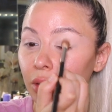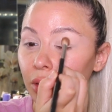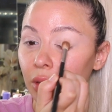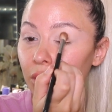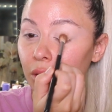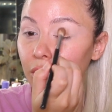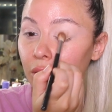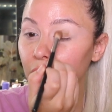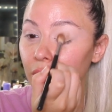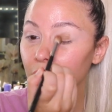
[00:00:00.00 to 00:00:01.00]
and
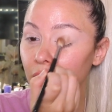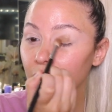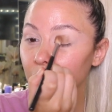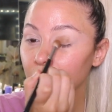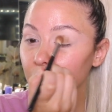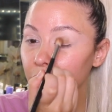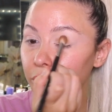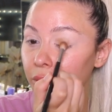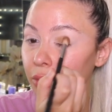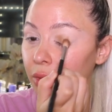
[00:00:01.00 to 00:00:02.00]
I'm going to
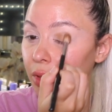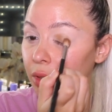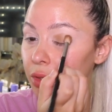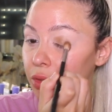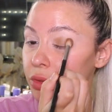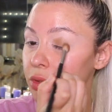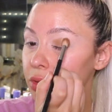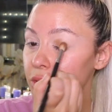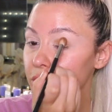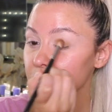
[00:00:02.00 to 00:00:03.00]
kind of use
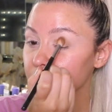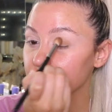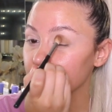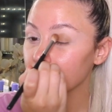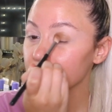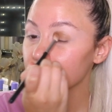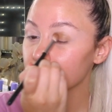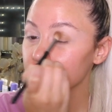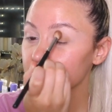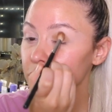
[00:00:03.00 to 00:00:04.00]
this as a base. So
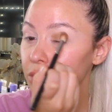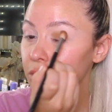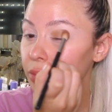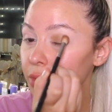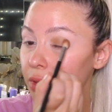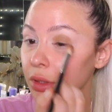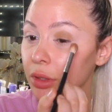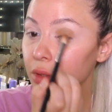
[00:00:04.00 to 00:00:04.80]
this is going to be